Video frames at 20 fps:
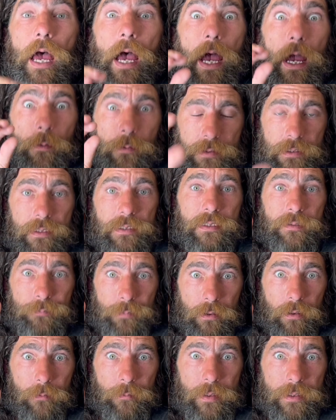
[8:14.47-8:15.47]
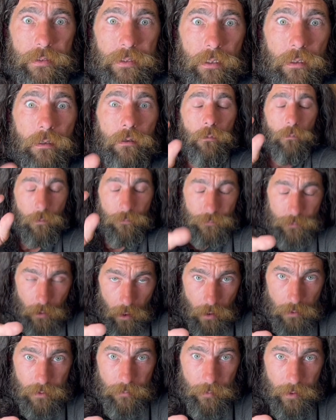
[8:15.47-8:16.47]
I was experimenting. We've
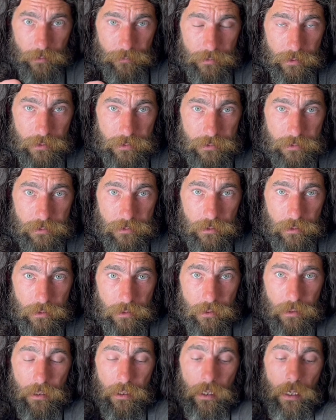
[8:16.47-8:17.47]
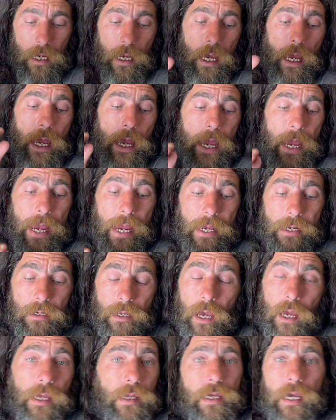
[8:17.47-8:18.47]
talked about this. And
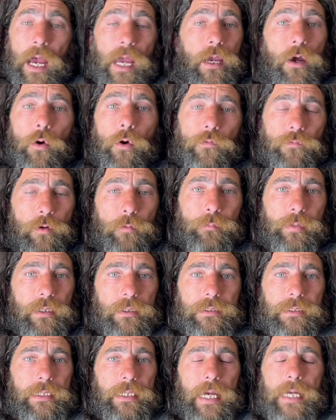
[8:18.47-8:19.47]
I overbuilt it.